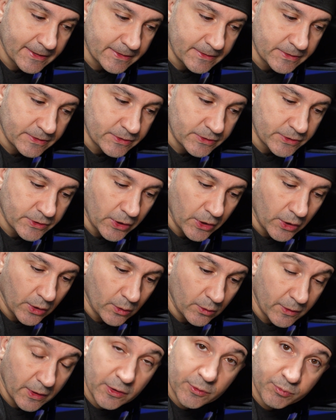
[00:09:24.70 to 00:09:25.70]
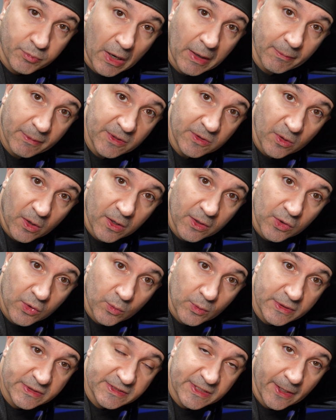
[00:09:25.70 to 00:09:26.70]
So there's probably longer
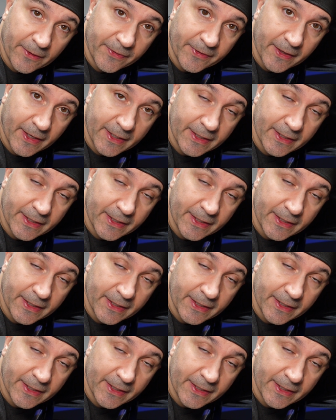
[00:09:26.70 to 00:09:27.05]
ones out there.